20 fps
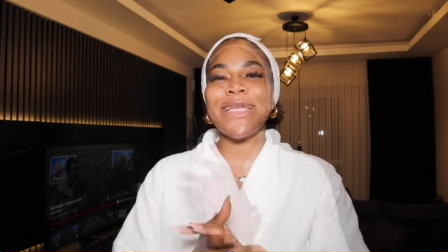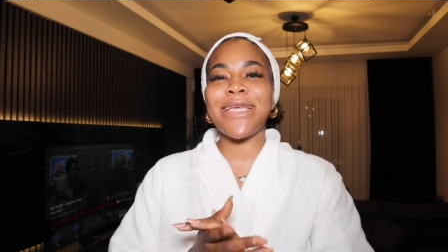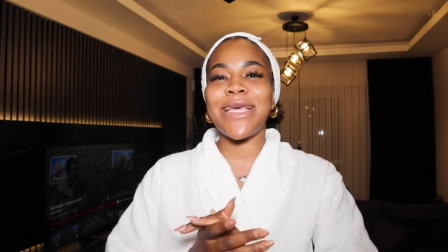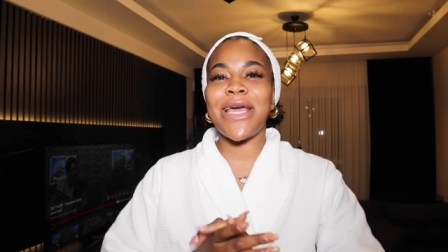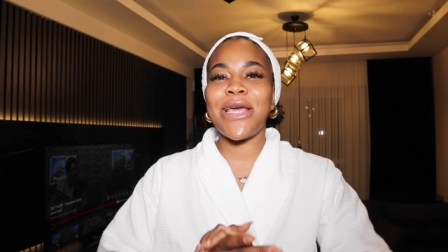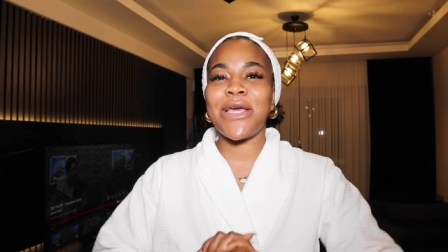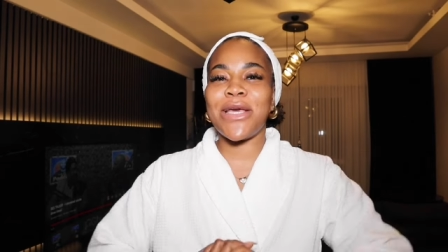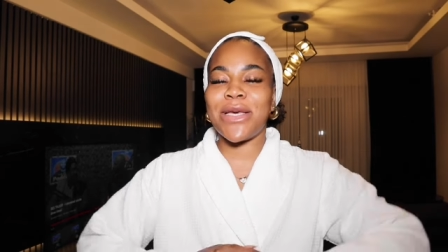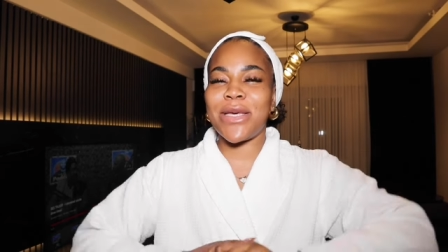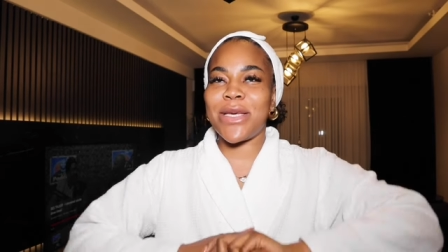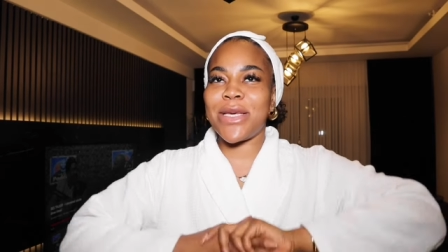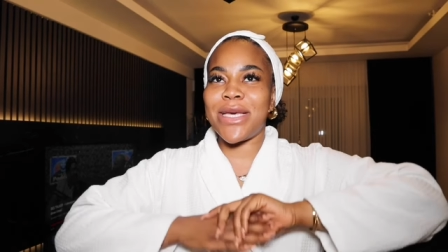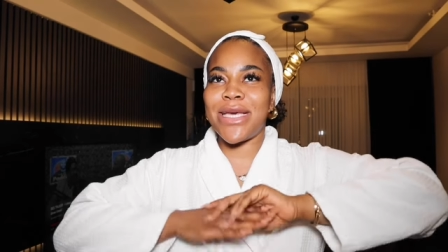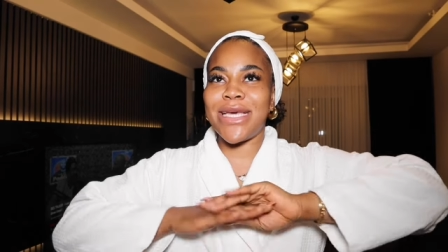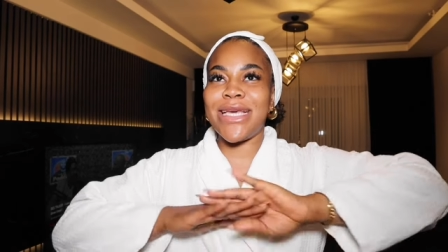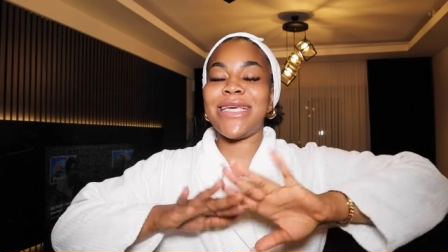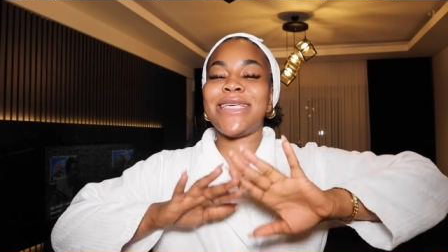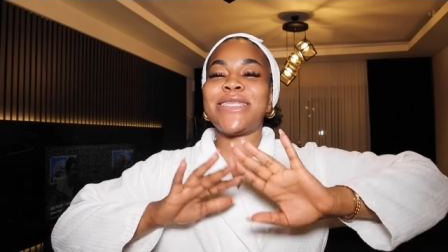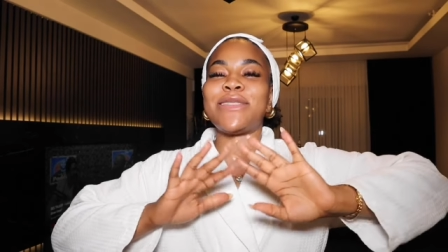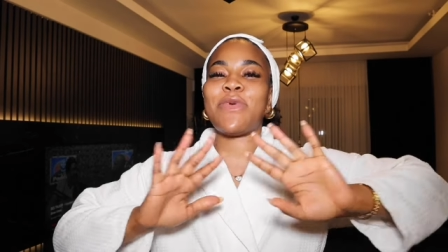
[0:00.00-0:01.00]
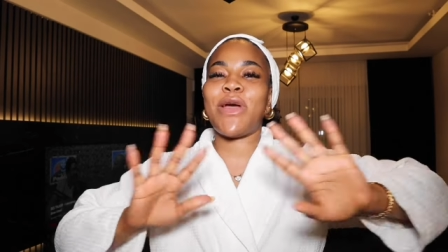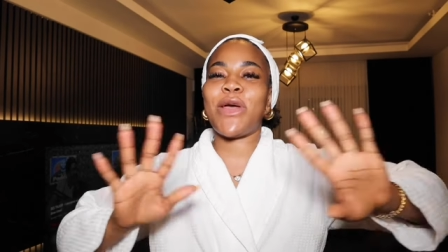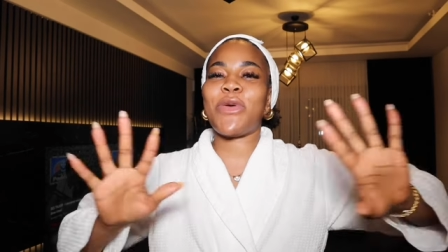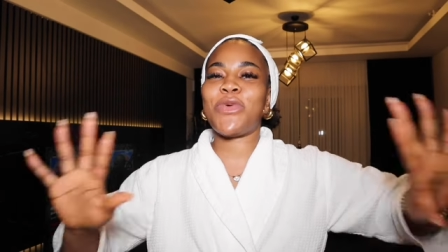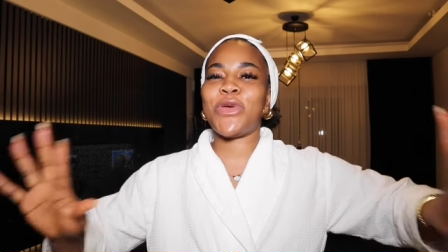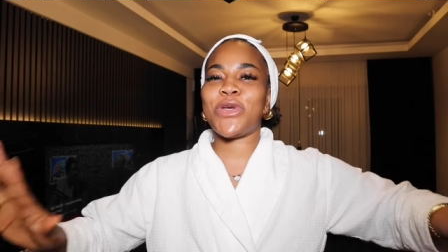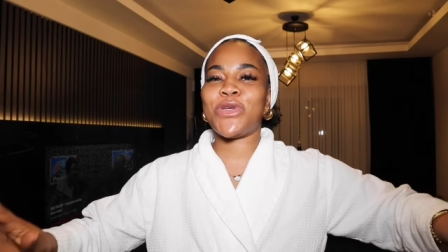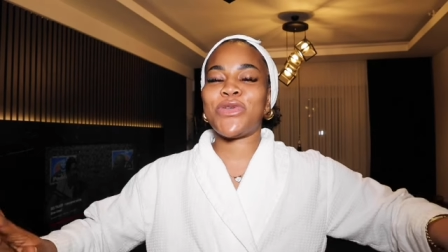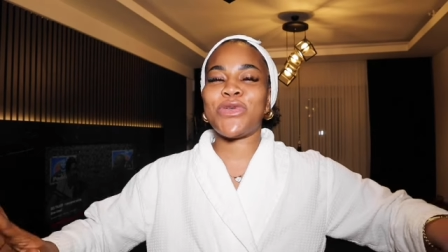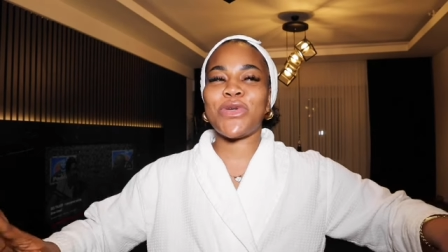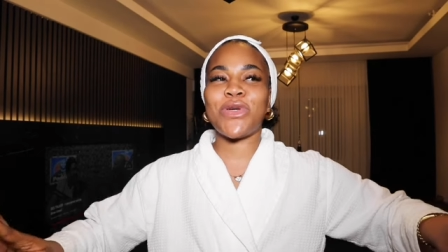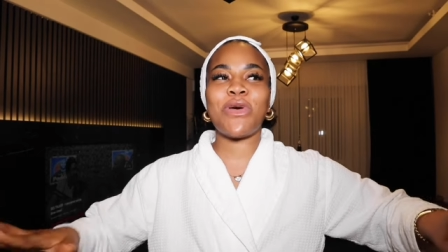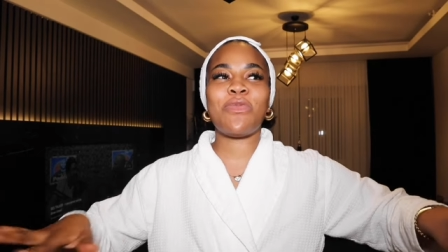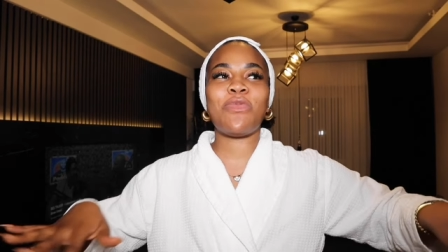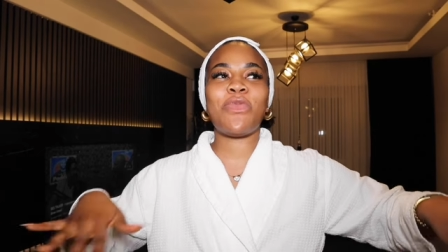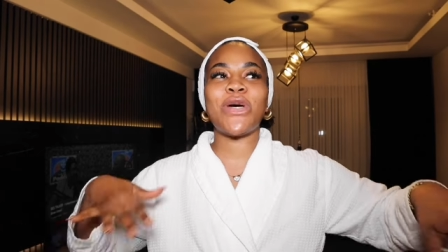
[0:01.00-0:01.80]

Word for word: Skincare is my ritual,